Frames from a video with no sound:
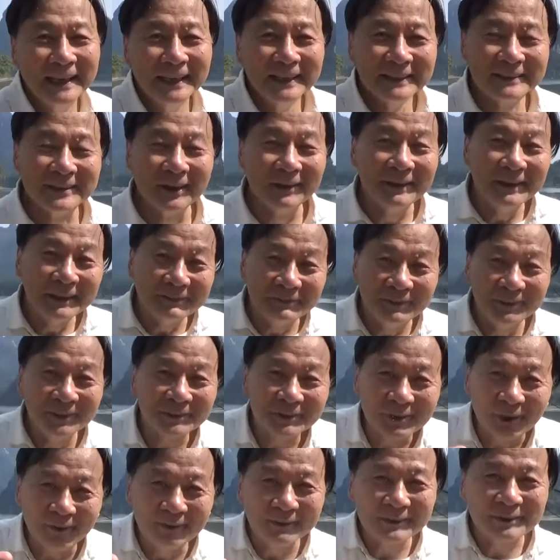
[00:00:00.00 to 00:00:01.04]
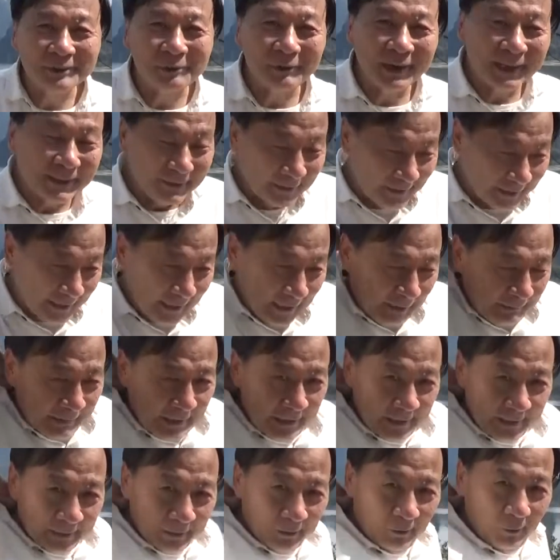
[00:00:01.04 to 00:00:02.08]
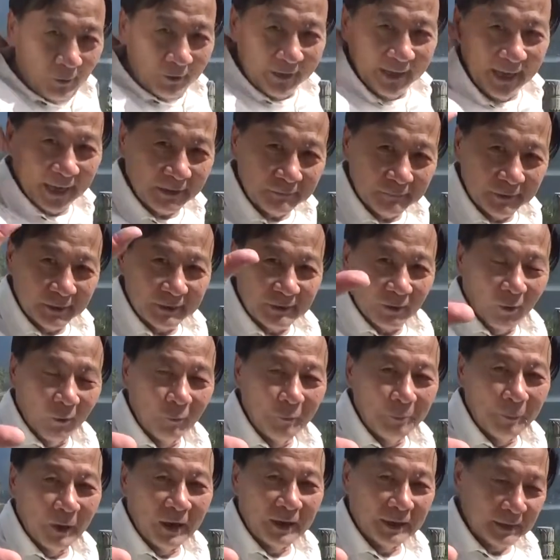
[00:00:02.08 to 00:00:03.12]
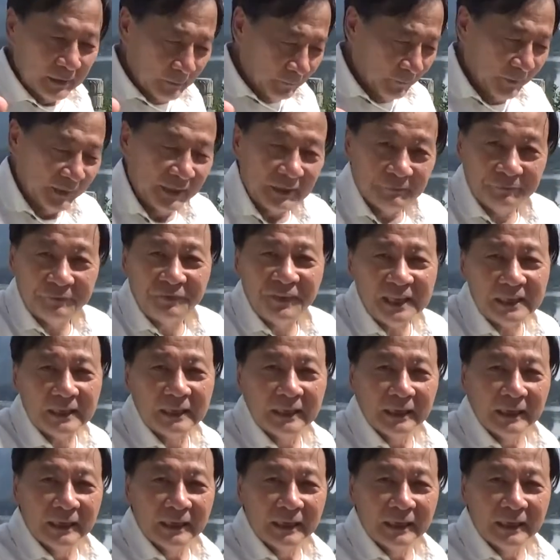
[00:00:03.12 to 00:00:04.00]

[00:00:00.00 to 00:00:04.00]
So if you don't train yourself, connect with the whole body, with your feet.